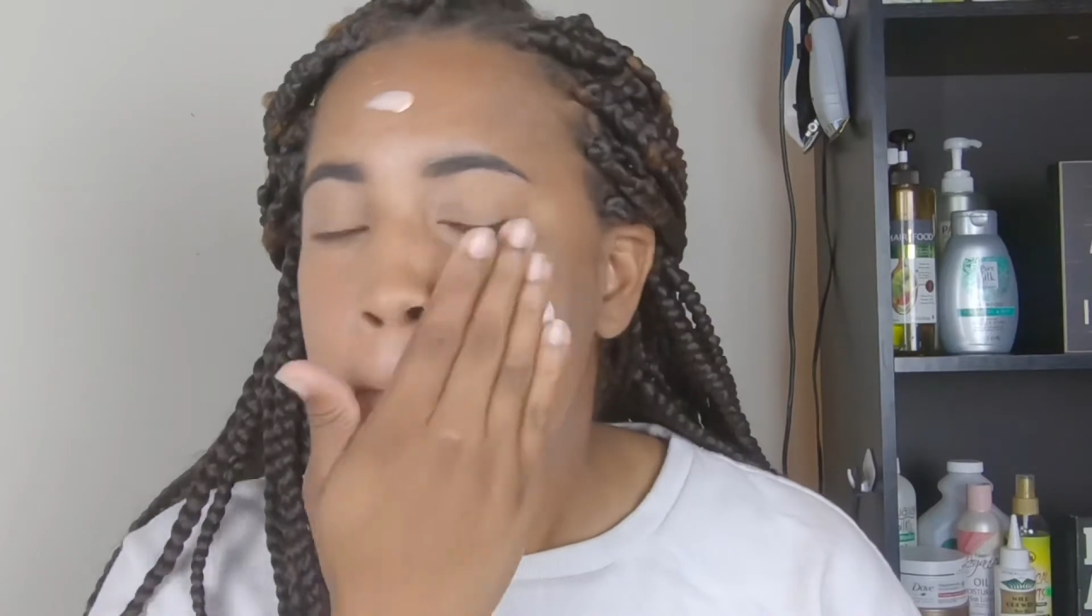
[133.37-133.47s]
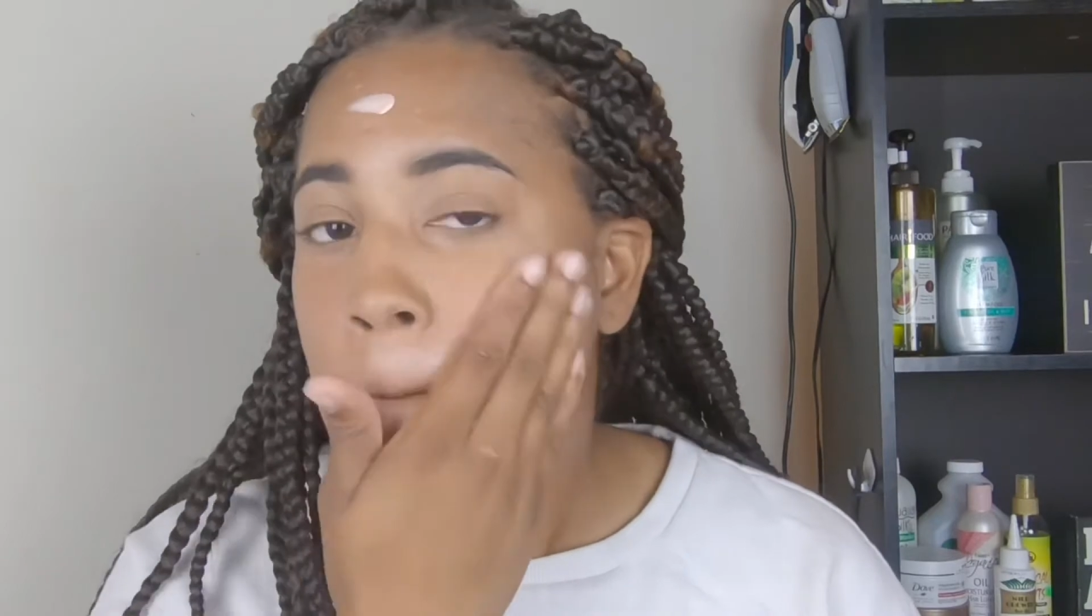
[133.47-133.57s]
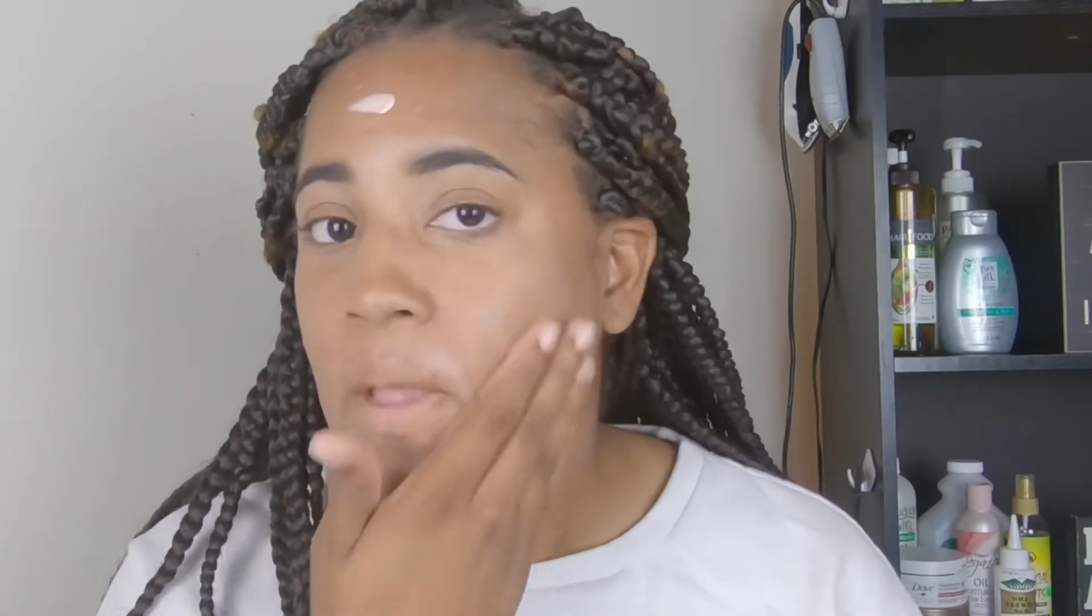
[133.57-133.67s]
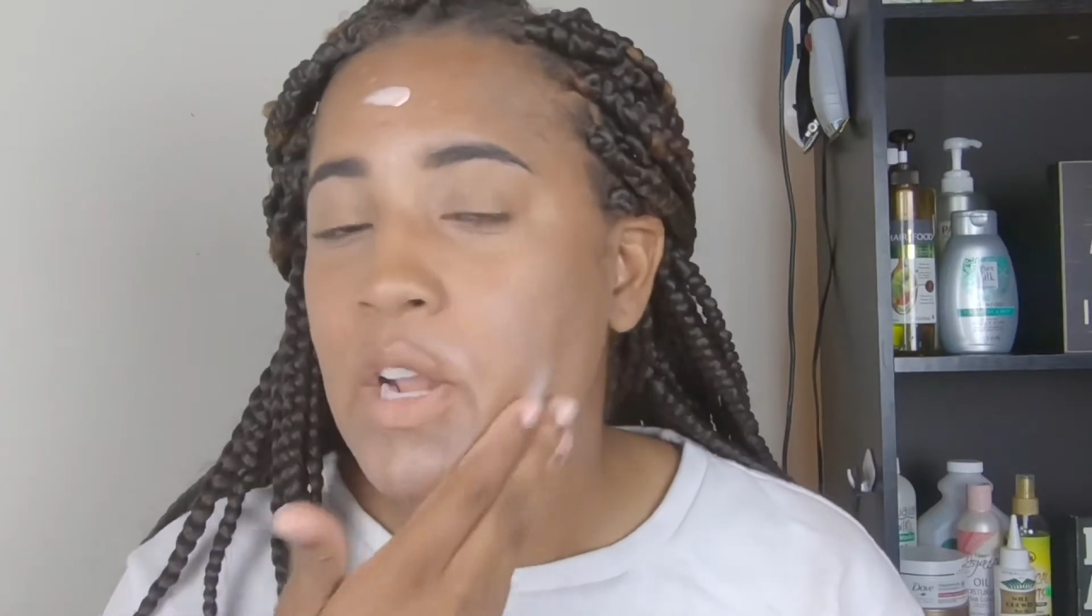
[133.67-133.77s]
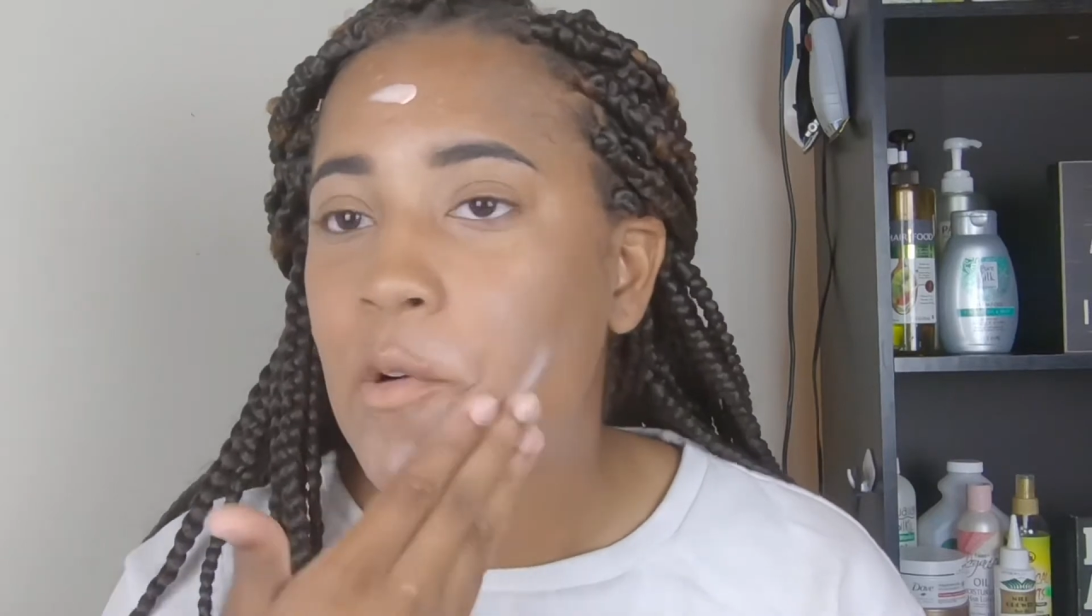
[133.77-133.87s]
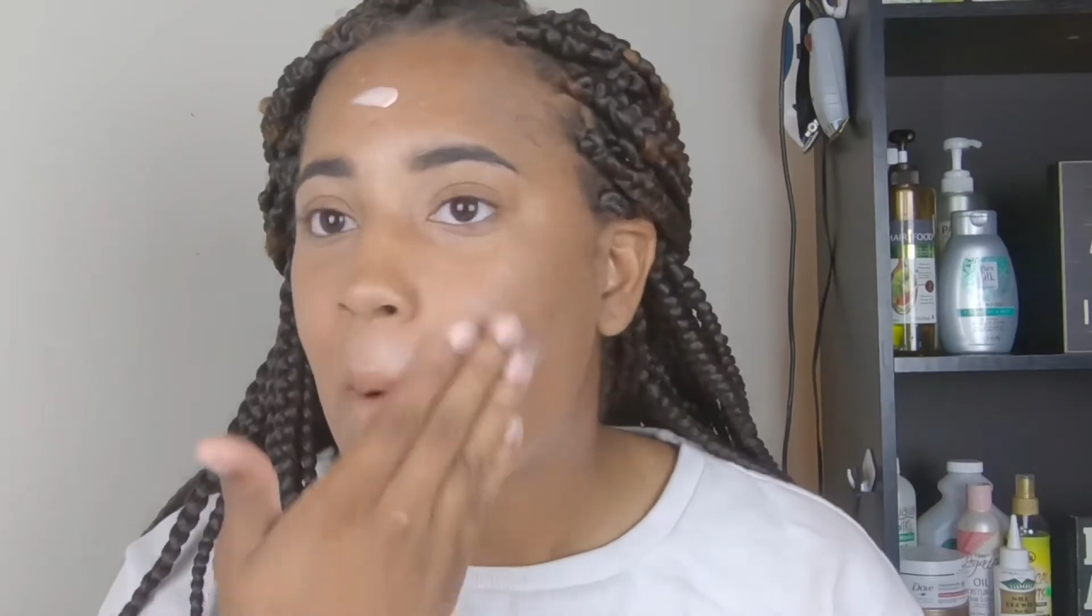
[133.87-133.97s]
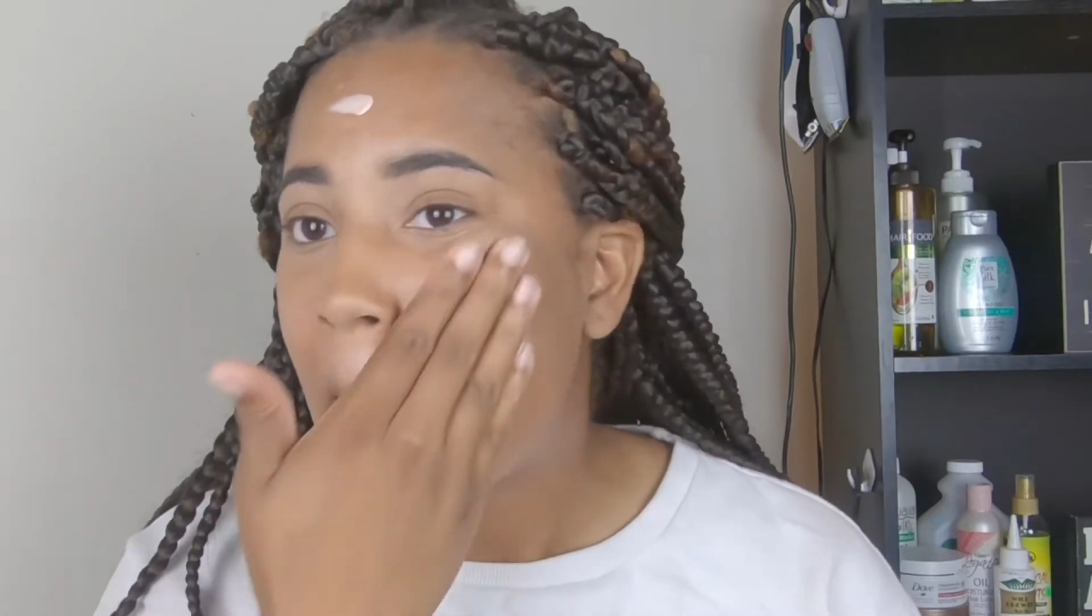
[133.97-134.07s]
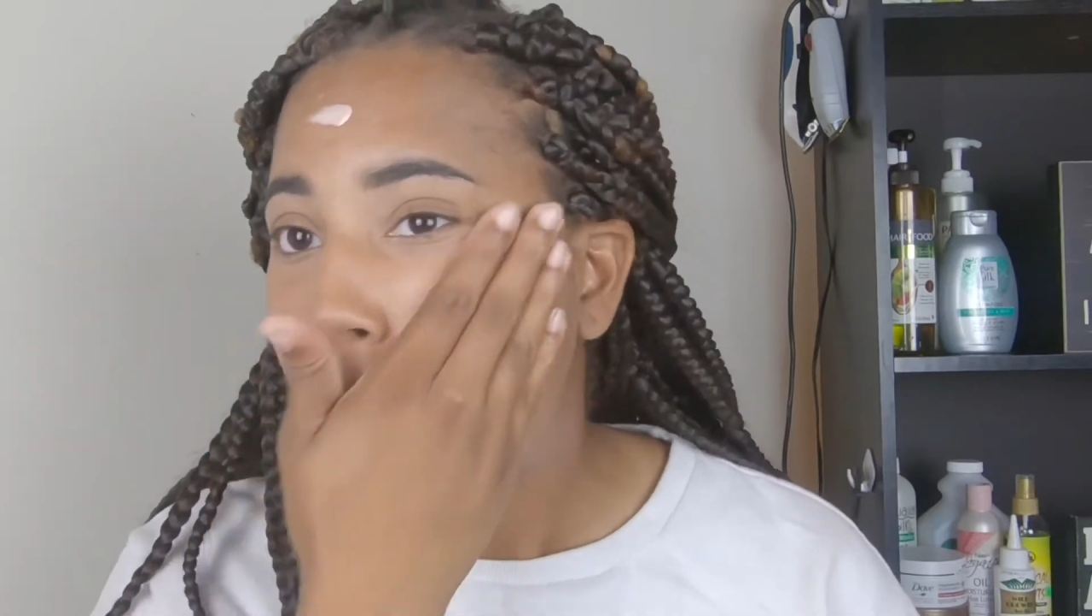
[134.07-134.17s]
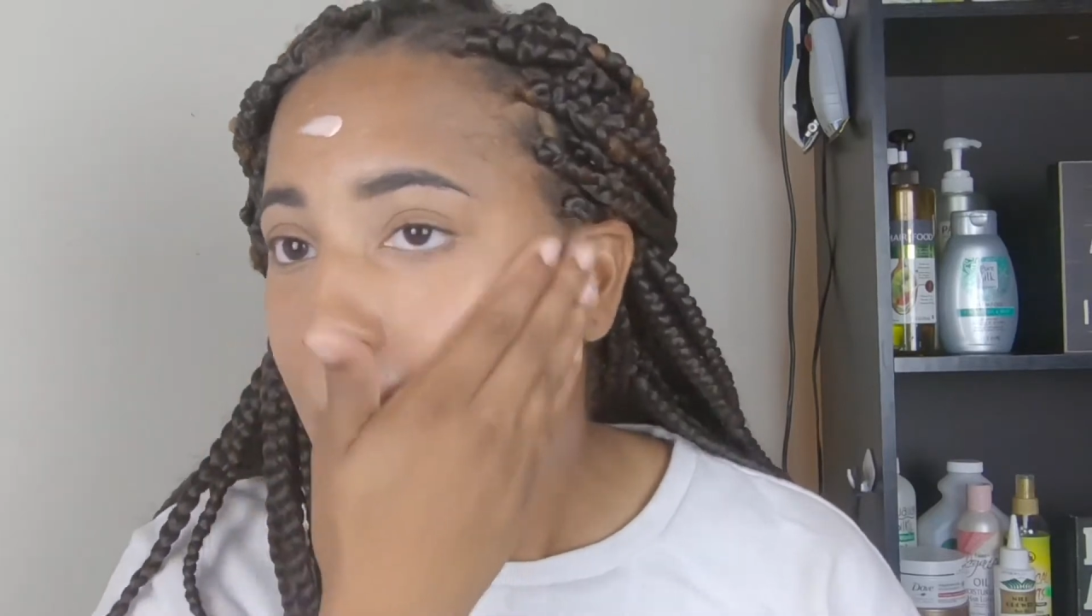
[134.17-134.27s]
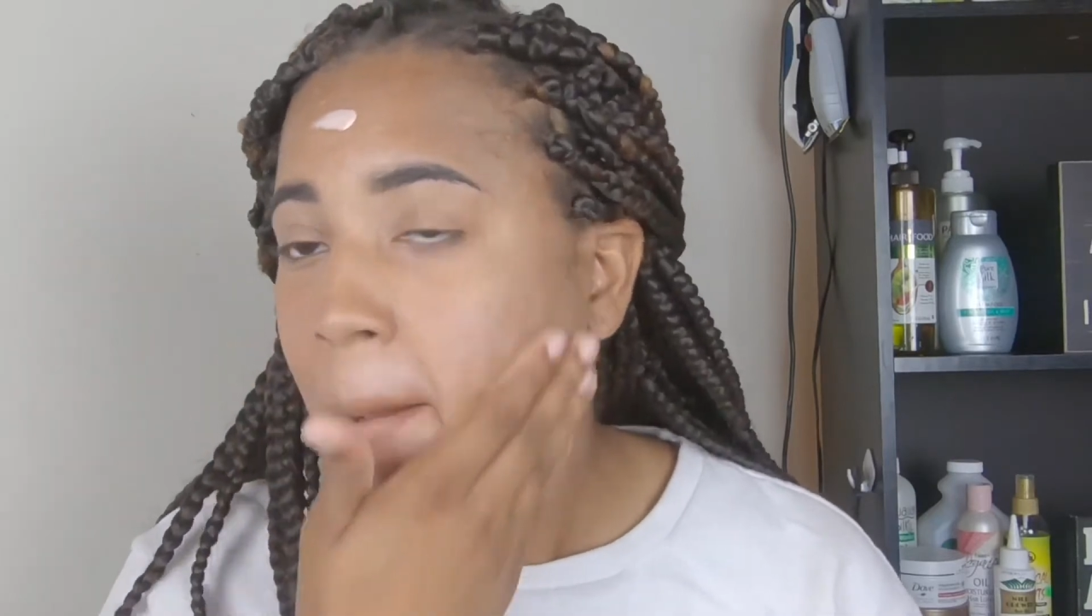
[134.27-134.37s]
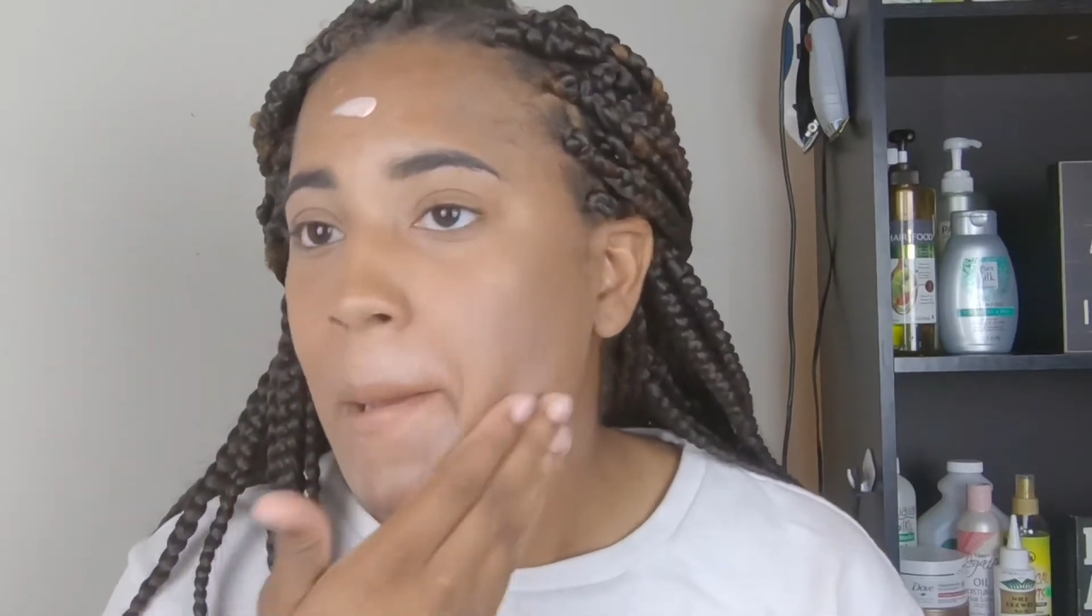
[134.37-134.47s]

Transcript: right